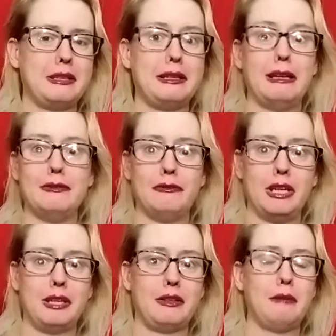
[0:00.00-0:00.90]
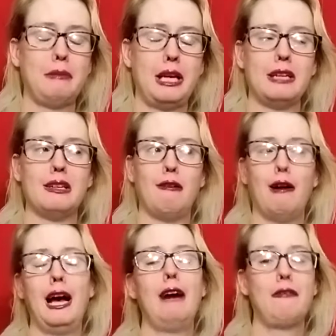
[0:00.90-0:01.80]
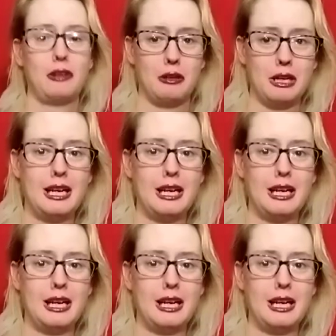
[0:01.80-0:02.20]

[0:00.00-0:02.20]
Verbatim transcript: it's not even funny. Someday I will have to